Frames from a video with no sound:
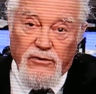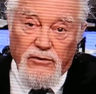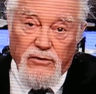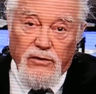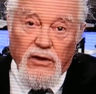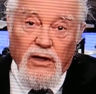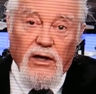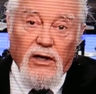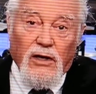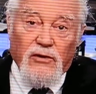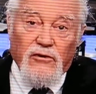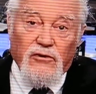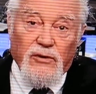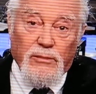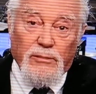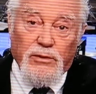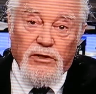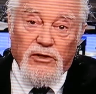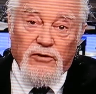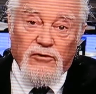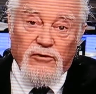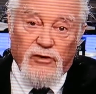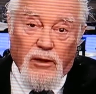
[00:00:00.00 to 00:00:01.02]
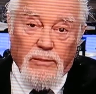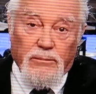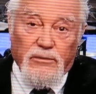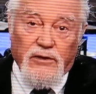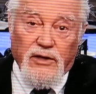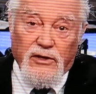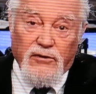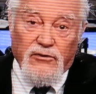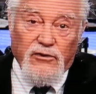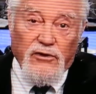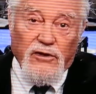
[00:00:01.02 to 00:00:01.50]
to simply stop
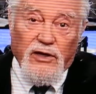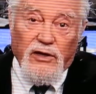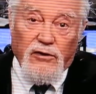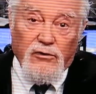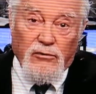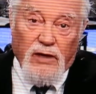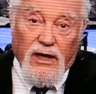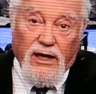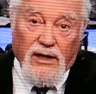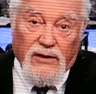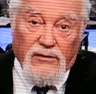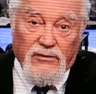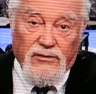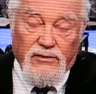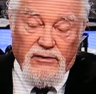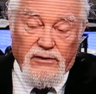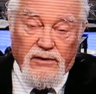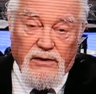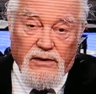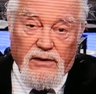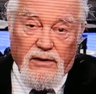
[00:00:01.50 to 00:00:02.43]
things in their tracks.